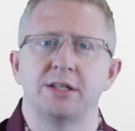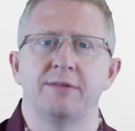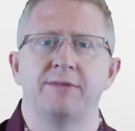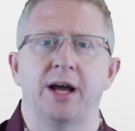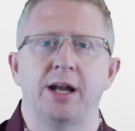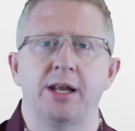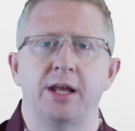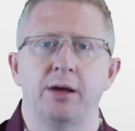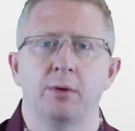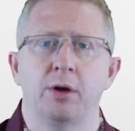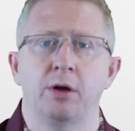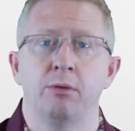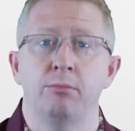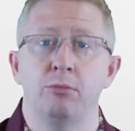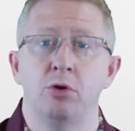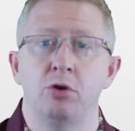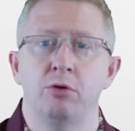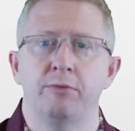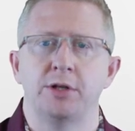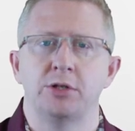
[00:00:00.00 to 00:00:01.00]
the value and
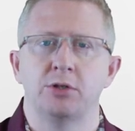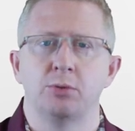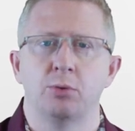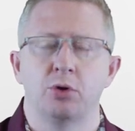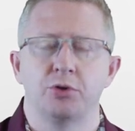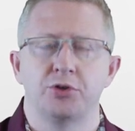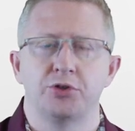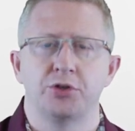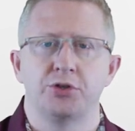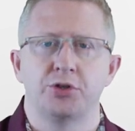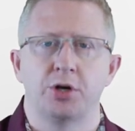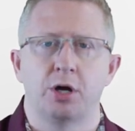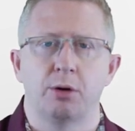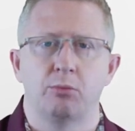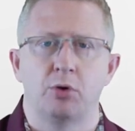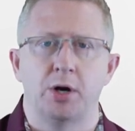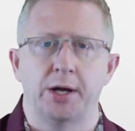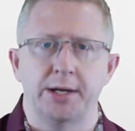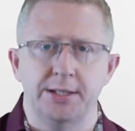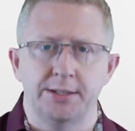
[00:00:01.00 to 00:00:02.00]
move it towards the top
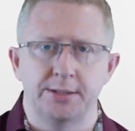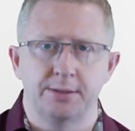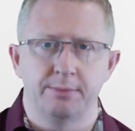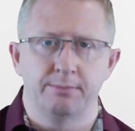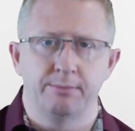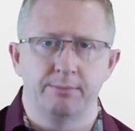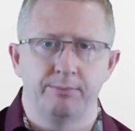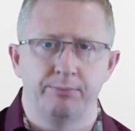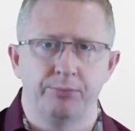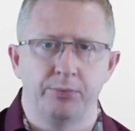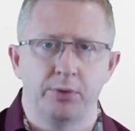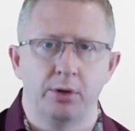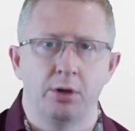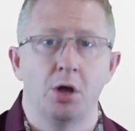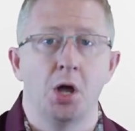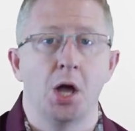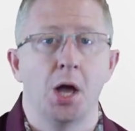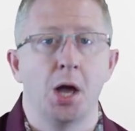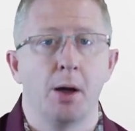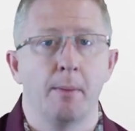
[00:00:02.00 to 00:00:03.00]
right?
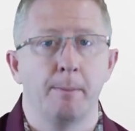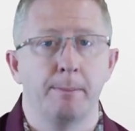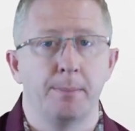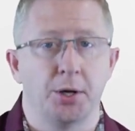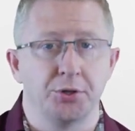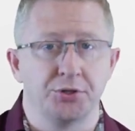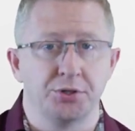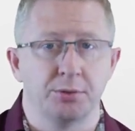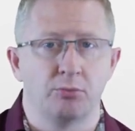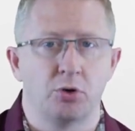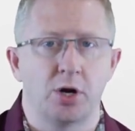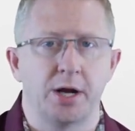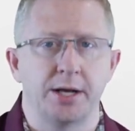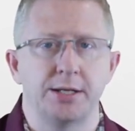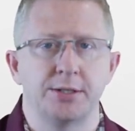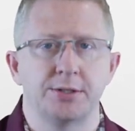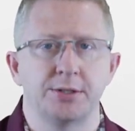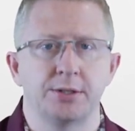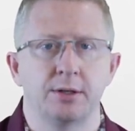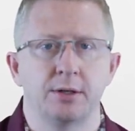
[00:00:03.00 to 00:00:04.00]
Bottom
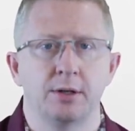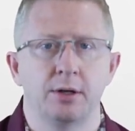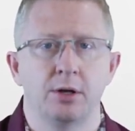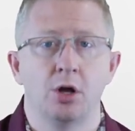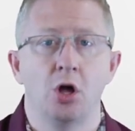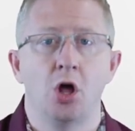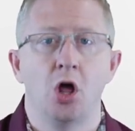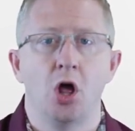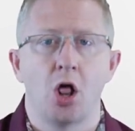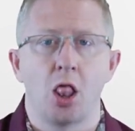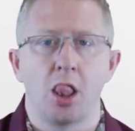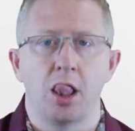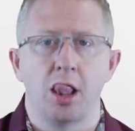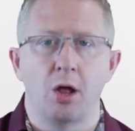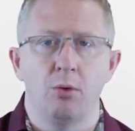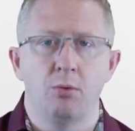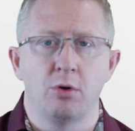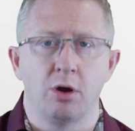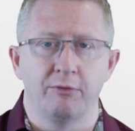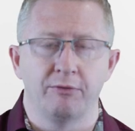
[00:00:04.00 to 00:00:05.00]
right.
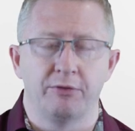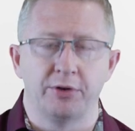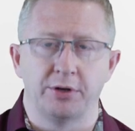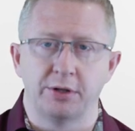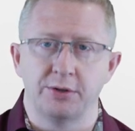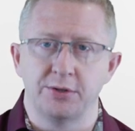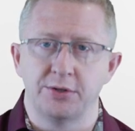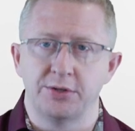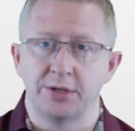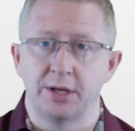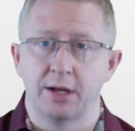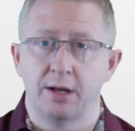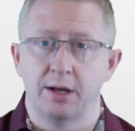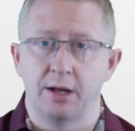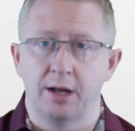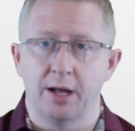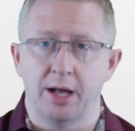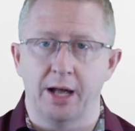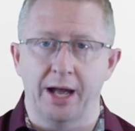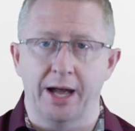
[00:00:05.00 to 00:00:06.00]
Low confidence,
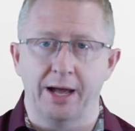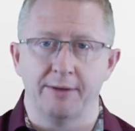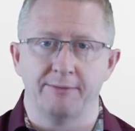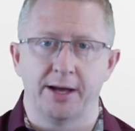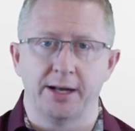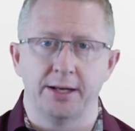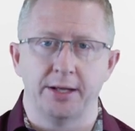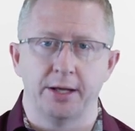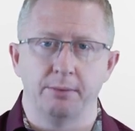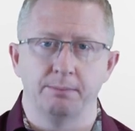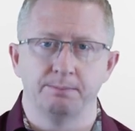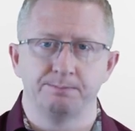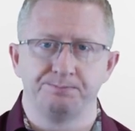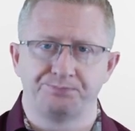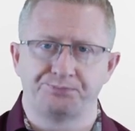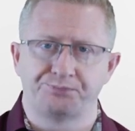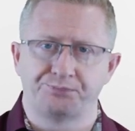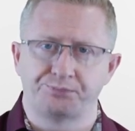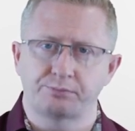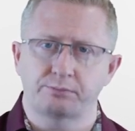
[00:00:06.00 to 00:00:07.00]
high value.
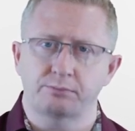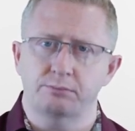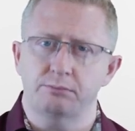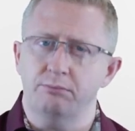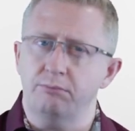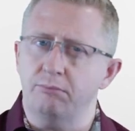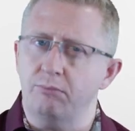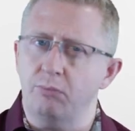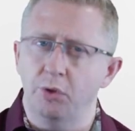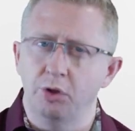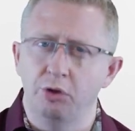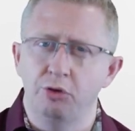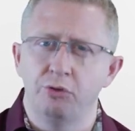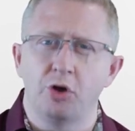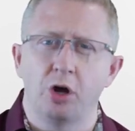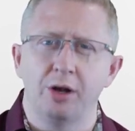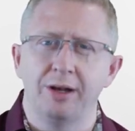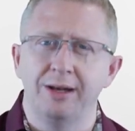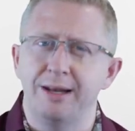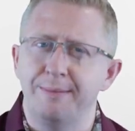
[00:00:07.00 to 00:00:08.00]
You've
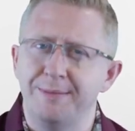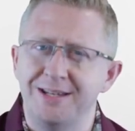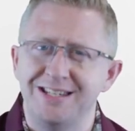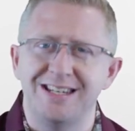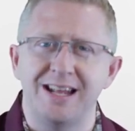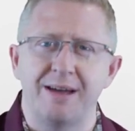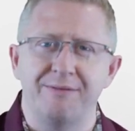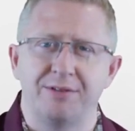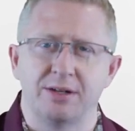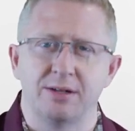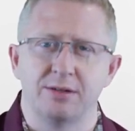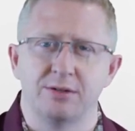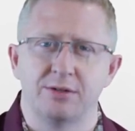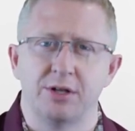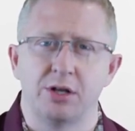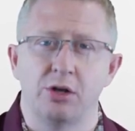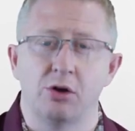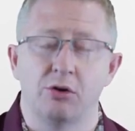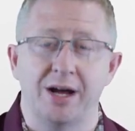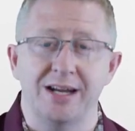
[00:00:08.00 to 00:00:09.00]
got limited evidence
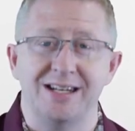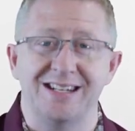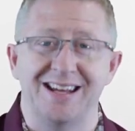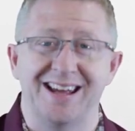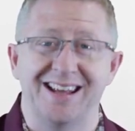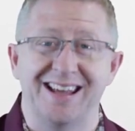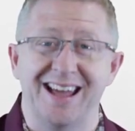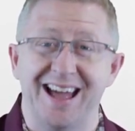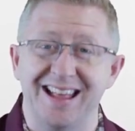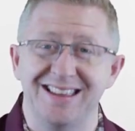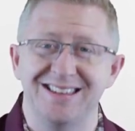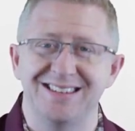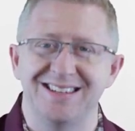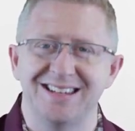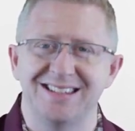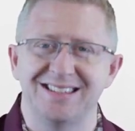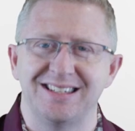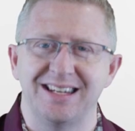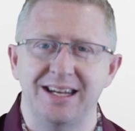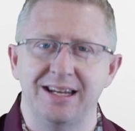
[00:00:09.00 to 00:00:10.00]
that your idea can
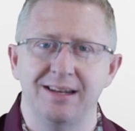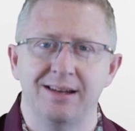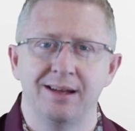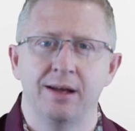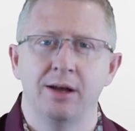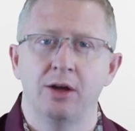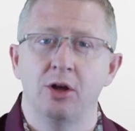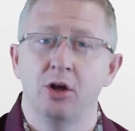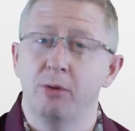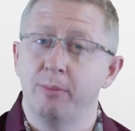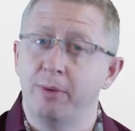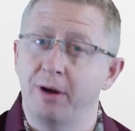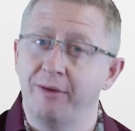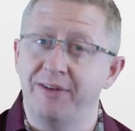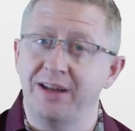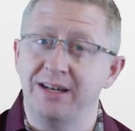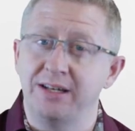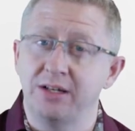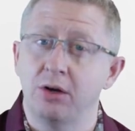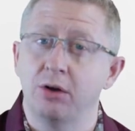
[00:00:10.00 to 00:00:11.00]
succeed, but if
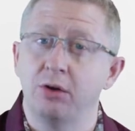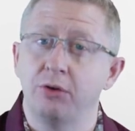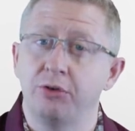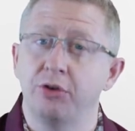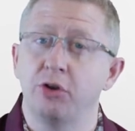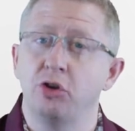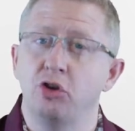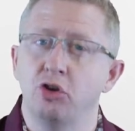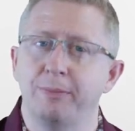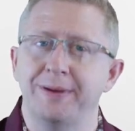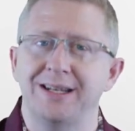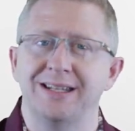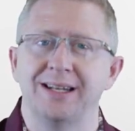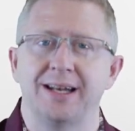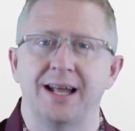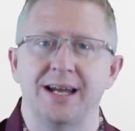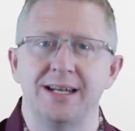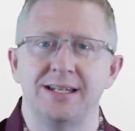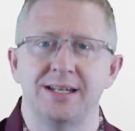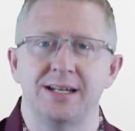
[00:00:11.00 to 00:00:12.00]
it does, you'll be
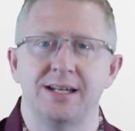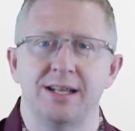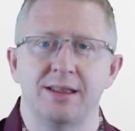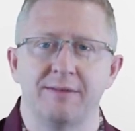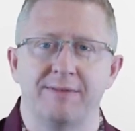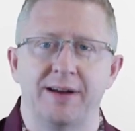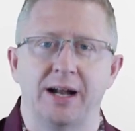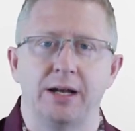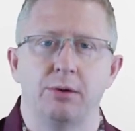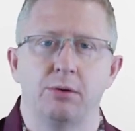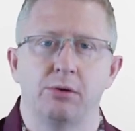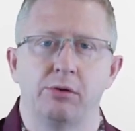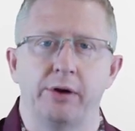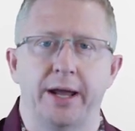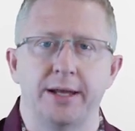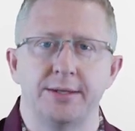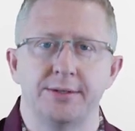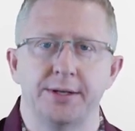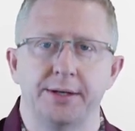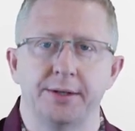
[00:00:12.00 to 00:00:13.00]
delighted in the value
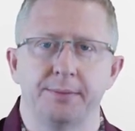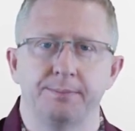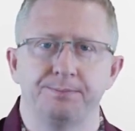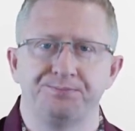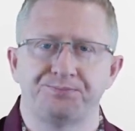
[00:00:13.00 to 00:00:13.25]
created.